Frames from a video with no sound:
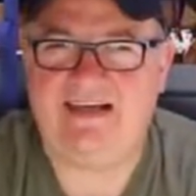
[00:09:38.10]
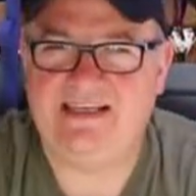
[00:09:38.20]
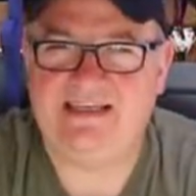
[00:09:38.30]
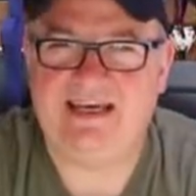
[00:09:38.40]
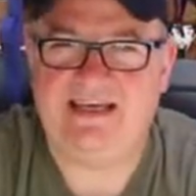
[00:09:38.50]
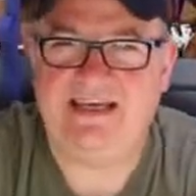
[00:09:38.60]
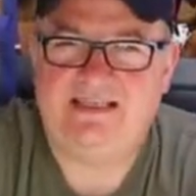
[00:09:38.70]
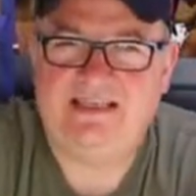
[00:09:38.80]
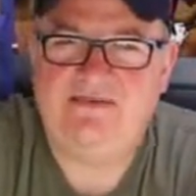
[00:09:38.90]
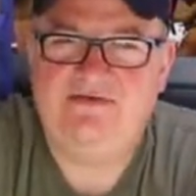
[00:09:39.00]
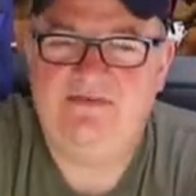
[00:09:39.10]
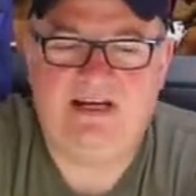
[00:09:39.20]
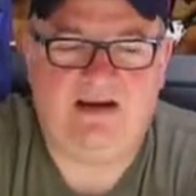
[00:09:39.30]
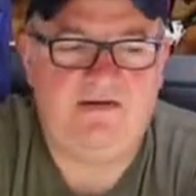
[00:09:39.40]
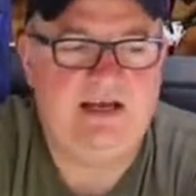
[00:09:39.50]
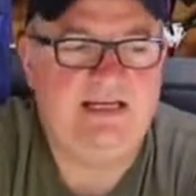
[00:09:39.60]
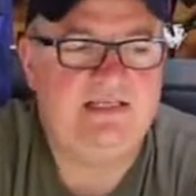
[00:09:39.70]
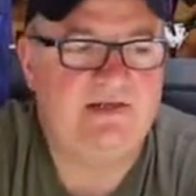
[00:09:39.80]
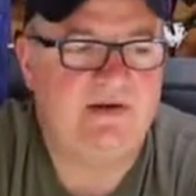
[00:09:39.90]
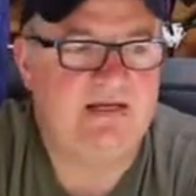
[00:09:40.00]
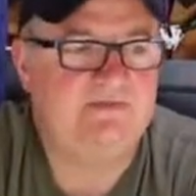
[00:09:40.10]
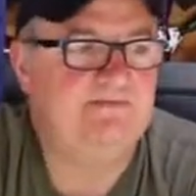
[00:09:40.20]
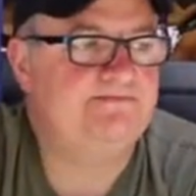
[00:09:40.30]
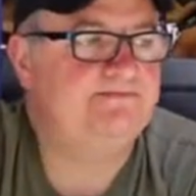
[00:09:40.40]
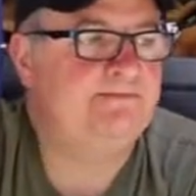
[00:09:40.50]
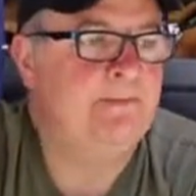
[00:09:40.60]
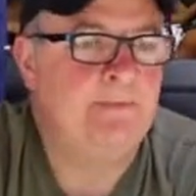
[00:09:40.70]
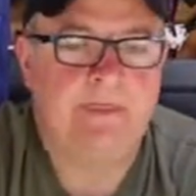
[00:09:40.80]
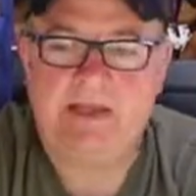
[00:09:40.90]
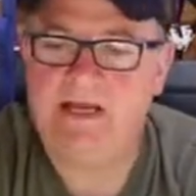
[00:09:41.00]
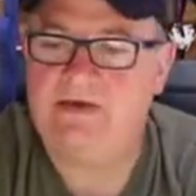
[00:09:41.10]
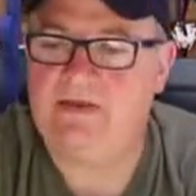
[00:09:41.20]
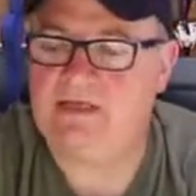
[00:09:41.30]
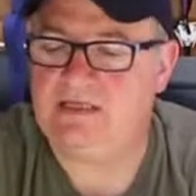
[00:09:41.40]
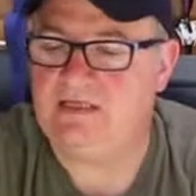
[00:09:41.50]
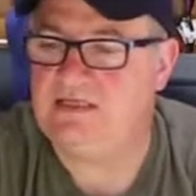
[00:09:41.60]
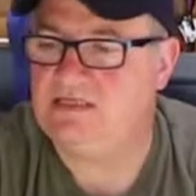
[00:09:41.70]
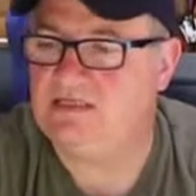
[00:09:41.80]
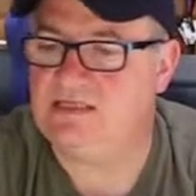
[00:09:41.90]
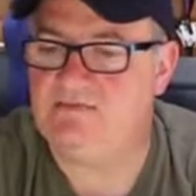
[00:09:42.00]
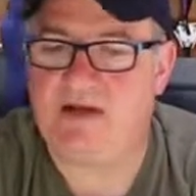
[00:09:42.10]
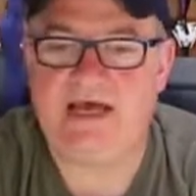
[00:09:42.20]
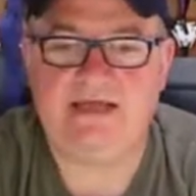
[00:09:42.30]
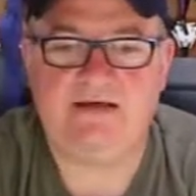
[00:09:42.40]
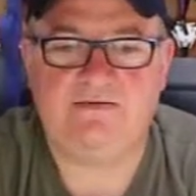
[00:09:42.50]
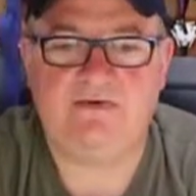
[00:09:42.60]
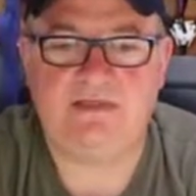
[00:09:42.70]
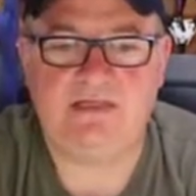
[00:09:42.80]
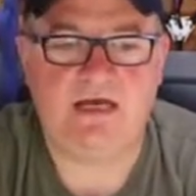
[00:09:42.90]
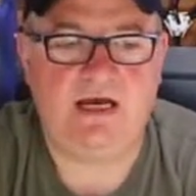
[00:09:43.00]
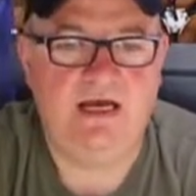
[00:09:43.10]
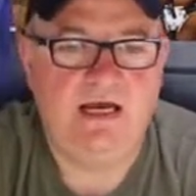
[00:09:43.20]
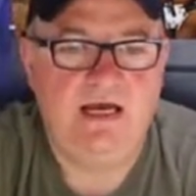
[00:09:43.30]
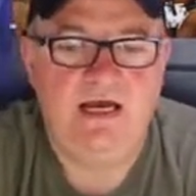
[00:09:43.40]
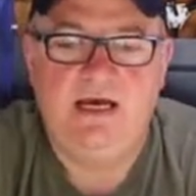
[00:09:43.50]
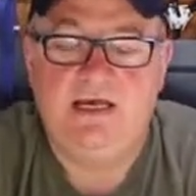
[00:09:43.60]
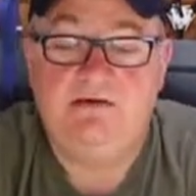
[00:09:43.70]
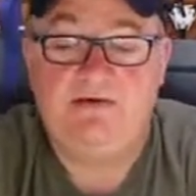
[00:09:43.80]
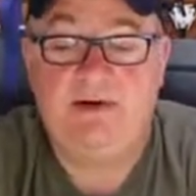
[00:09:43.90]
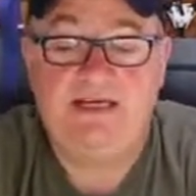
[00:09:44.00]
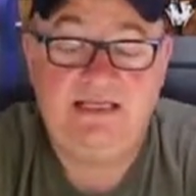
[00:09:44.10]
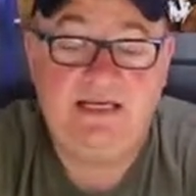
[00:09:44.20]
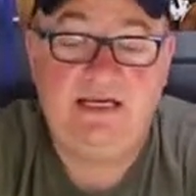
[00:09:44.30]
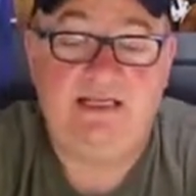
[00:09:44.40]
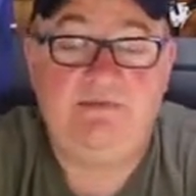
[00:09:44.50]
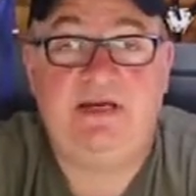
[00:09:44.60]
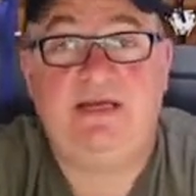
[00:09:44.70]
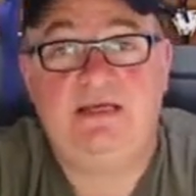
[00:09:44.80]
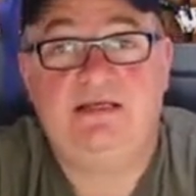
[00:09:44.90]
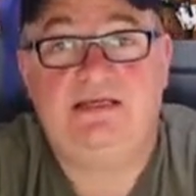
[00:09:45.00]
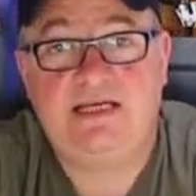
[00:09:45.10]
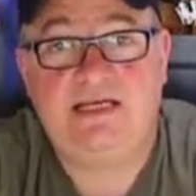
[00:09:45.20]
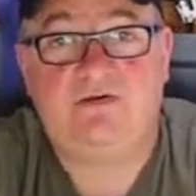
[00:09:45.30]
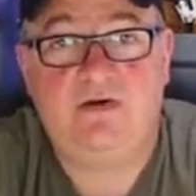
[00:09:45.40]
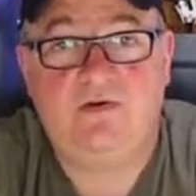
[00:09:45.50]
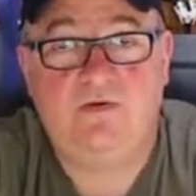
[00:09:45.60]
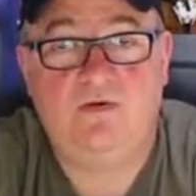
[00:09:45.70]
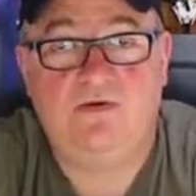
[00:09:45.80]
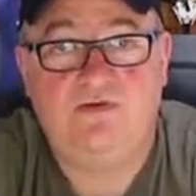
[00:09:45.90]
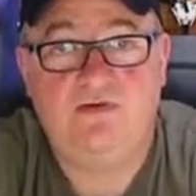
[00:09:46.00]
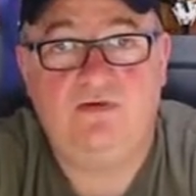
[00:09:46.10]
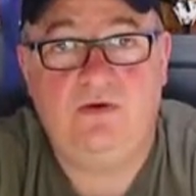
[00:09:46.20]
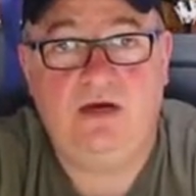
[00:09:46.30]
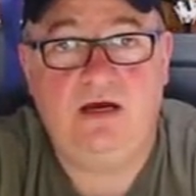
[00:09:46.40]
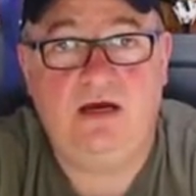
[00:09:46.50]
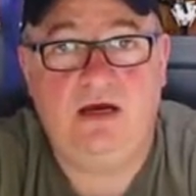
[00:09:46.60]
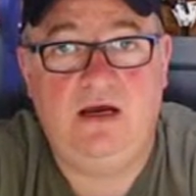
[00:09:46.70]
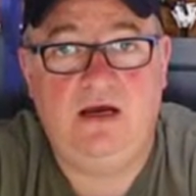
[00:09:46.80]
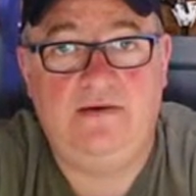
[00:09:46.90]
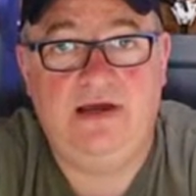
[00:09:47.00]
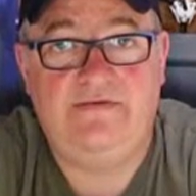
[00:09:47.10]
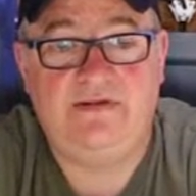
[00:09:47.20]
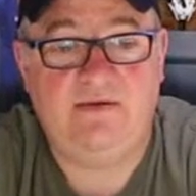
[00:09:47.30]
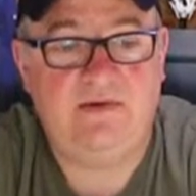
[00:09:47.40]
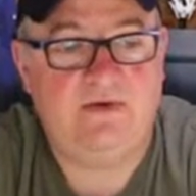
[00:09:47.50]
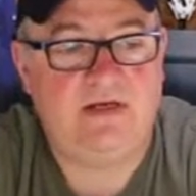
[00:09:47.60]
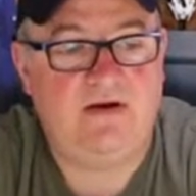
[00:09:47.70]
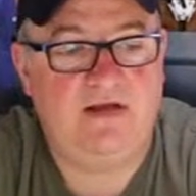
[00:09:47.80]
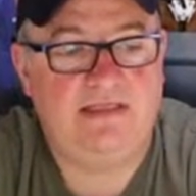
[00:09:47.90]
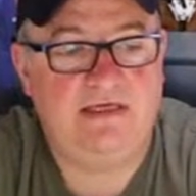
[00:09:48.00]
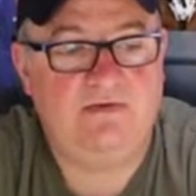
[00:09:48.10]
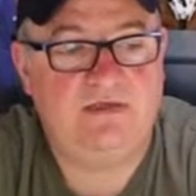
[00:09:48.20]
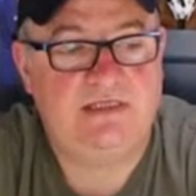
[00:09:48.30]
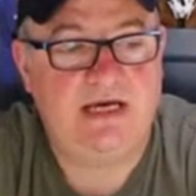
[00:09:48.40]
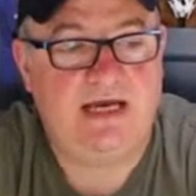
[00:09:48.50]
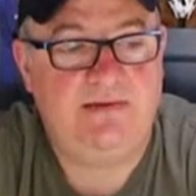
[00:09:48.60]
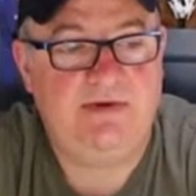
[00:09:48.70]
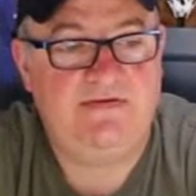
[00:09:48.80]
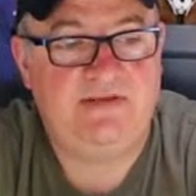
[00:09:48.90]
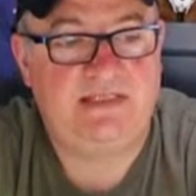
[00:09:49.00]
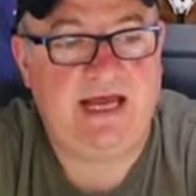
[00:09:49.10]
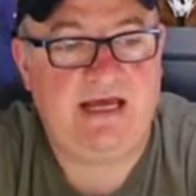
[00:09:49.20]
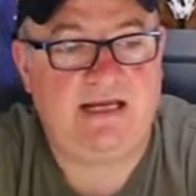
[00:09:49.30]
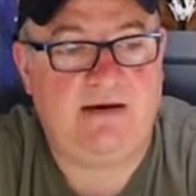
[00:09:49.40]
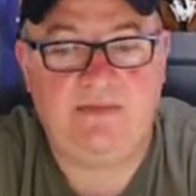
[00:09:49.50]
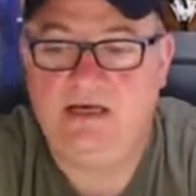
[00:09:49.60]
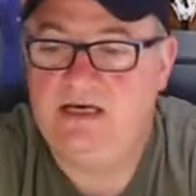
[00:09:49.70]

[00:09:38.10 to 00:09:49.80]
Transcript: that, didn't they? You're so, you know, into it. Anyway, th th this is a plane that was uh, that was basically the beginning of the Second World War. The real uh, FW190 was a bit of a stand-up